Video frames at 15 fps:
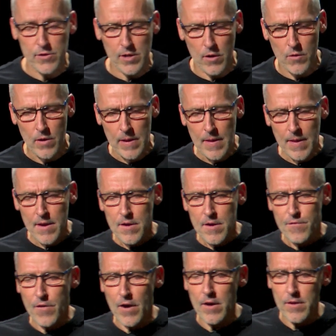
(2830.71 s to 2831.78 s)
So,
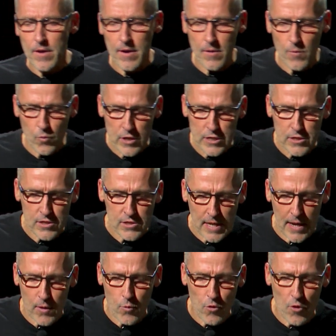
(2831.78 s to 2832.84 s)
Father, we just
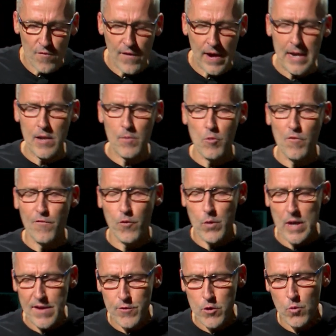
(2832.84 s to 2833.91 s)
say we're available for
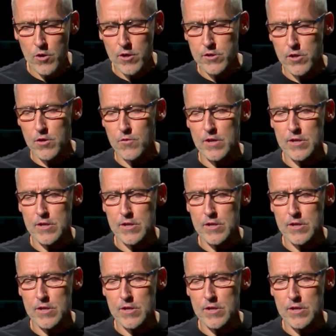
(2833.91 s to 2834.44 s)
whatever you want to do